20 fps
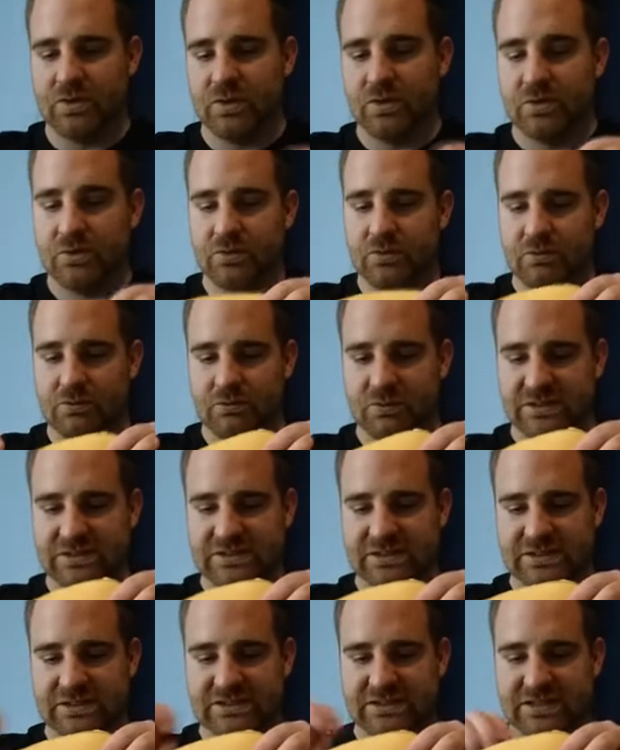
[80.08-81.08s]
Oh,
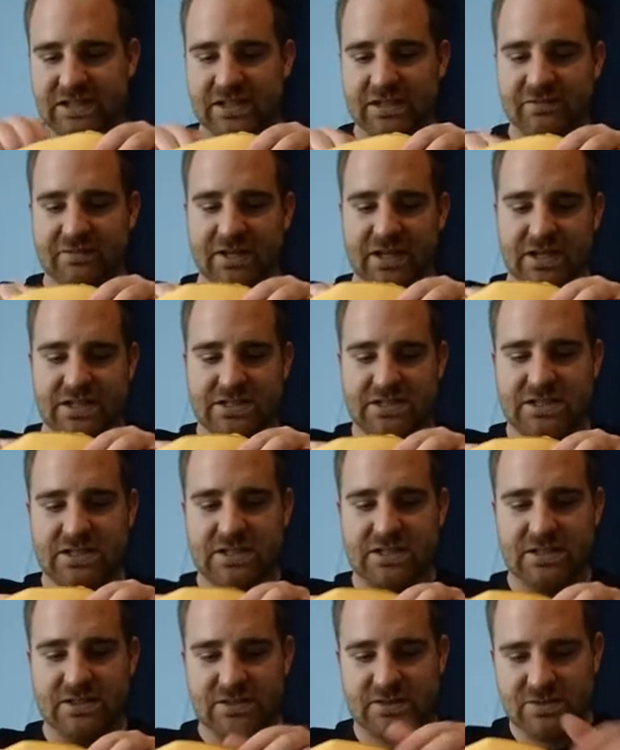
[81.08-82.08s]
what's inside of this?
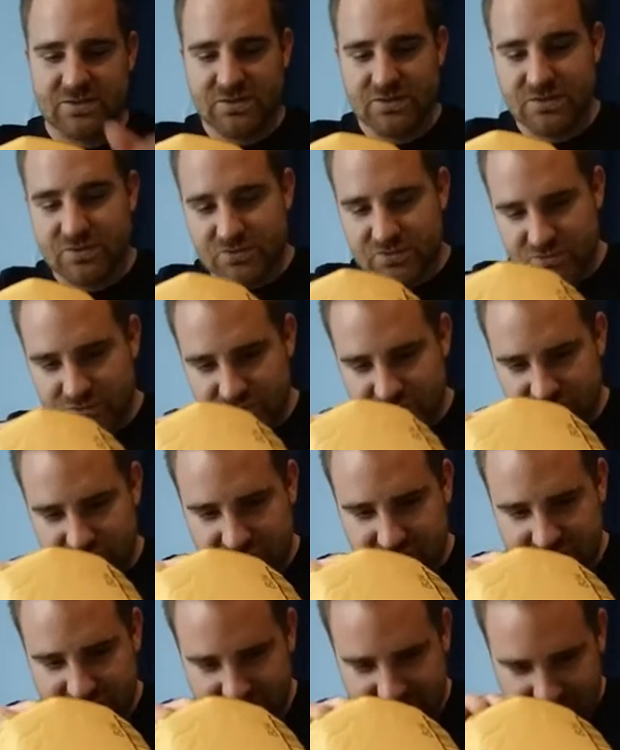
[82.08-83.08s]
Ooh.
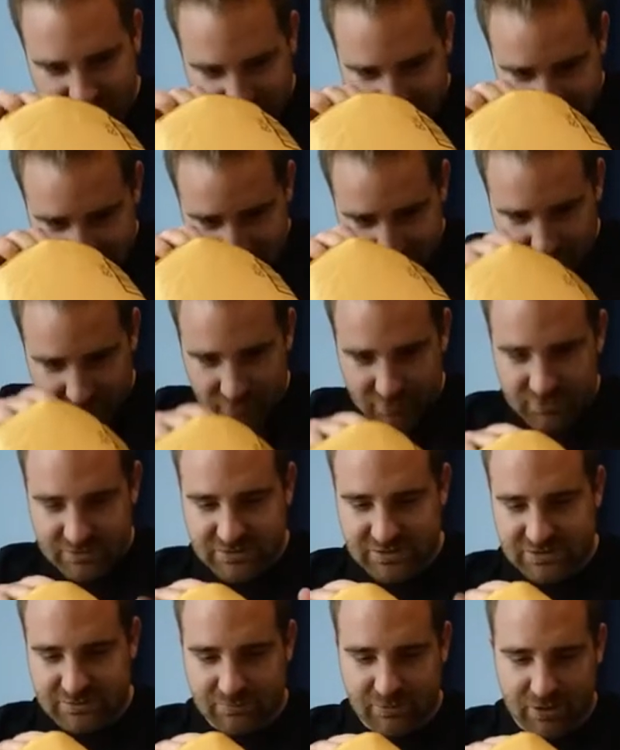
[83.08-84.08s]
Oh,
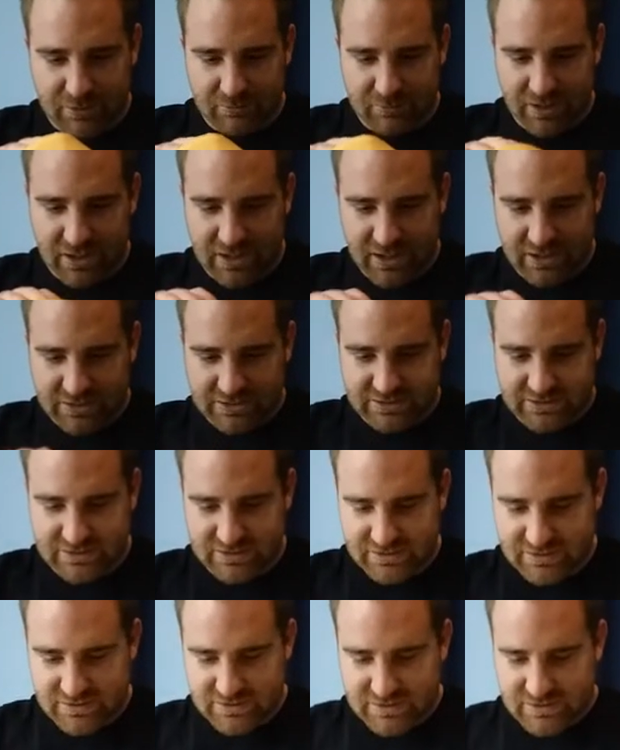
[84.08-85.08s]
it's a small box.
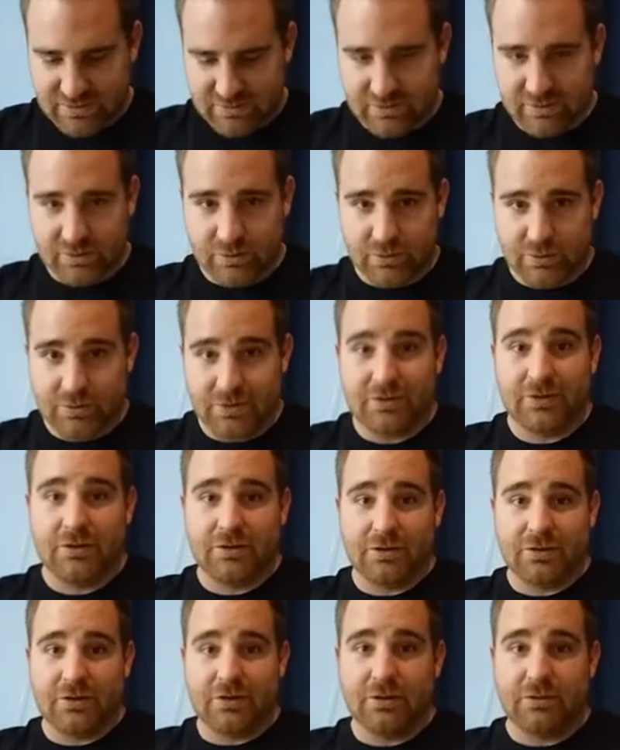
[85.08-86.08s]
Oh,
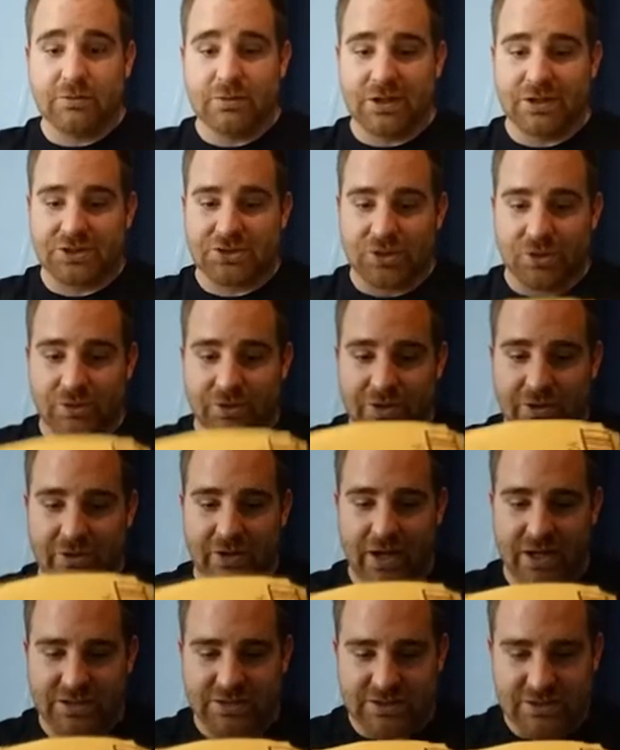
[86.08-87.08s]
oh, oh! Not showing you
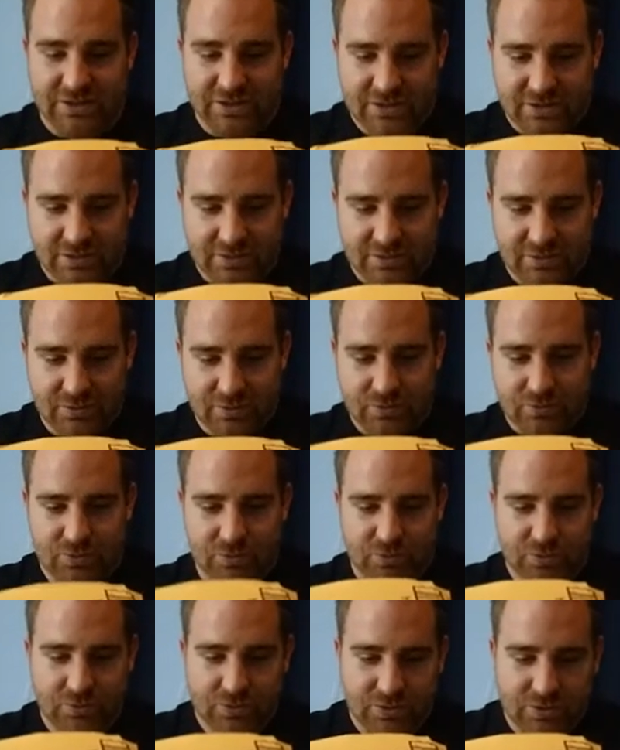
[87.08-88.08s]
guys.
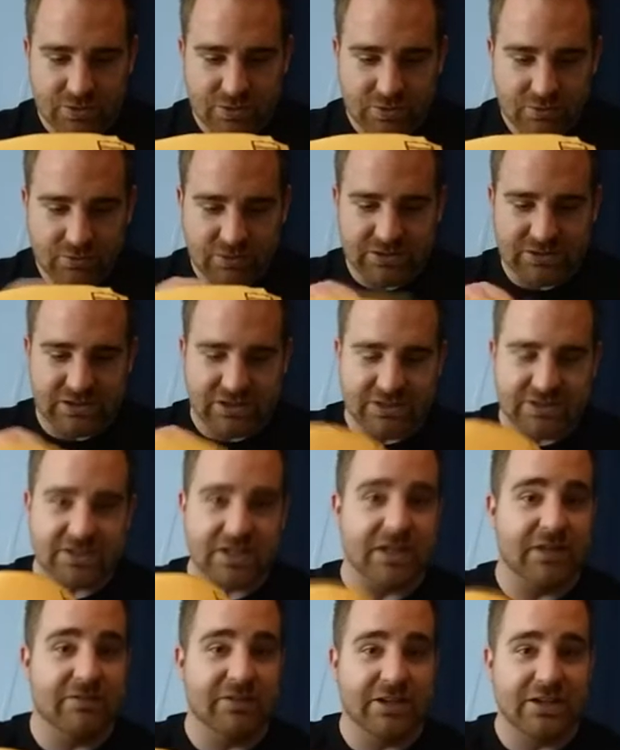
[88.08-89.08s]
Ooh, what's
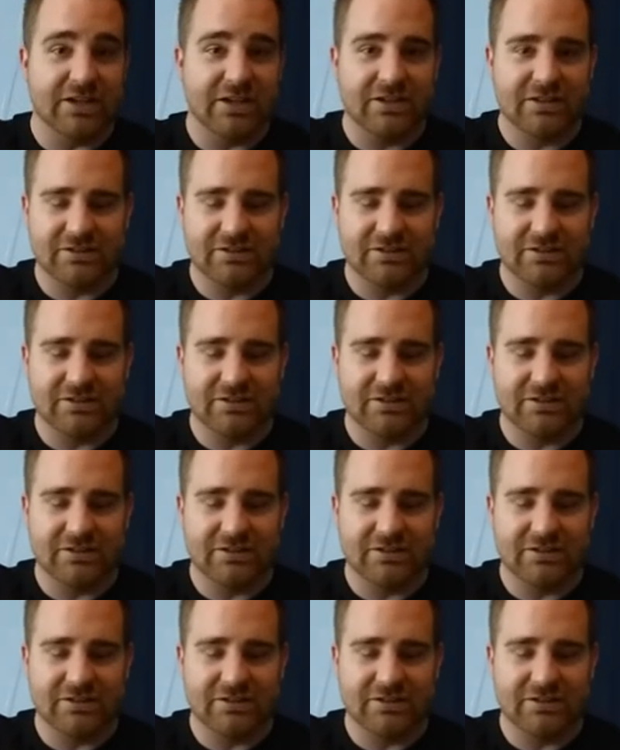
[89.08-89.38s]
inside of it?